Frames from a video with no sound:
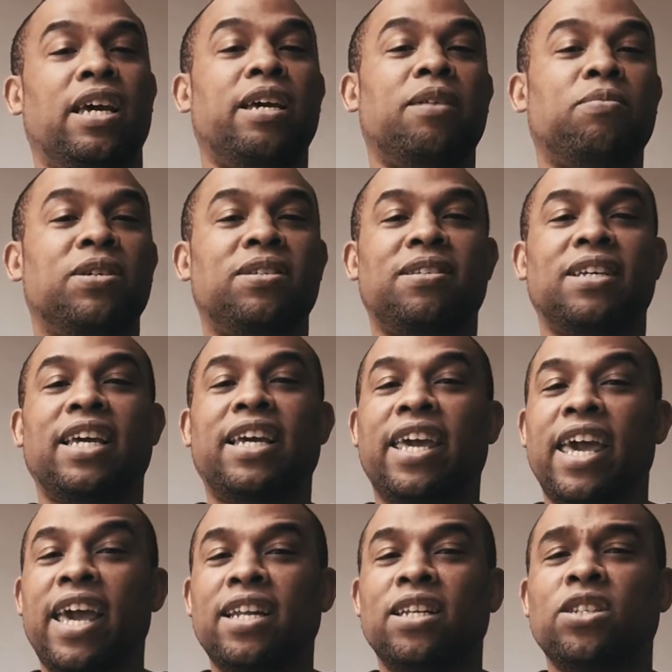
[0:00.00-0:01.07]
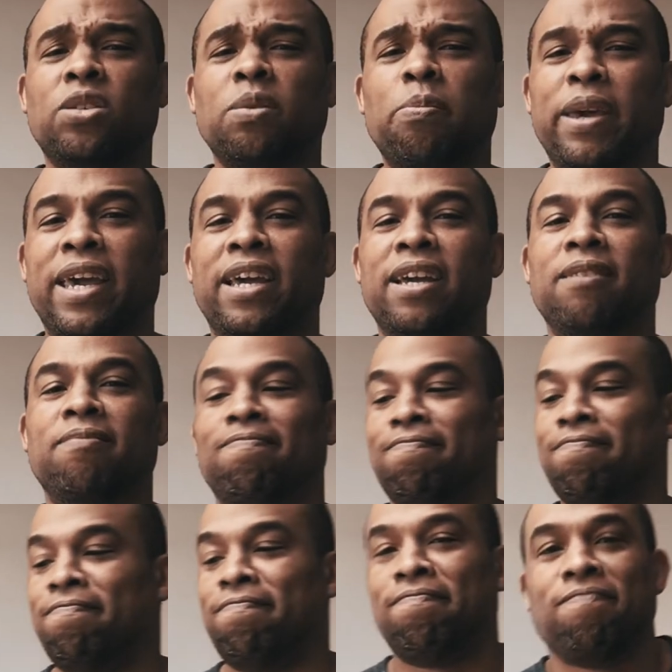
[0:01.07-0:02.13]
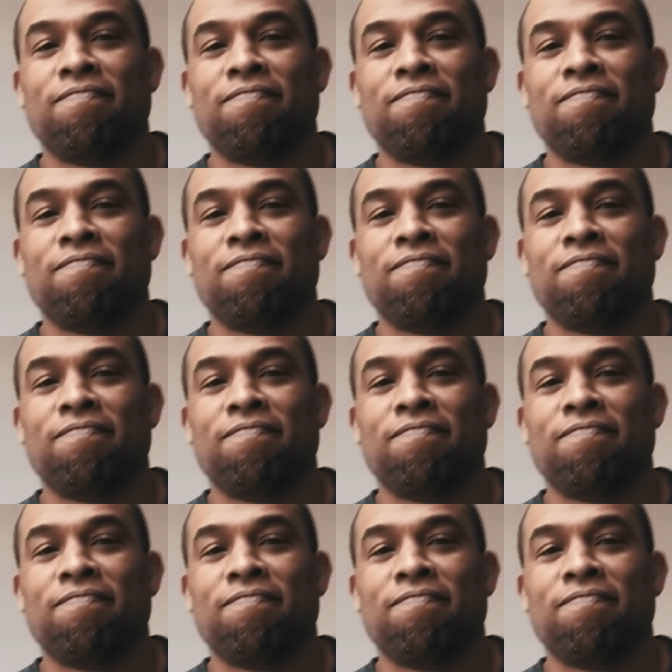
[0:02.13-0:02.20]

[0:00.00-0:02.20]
It was akin to being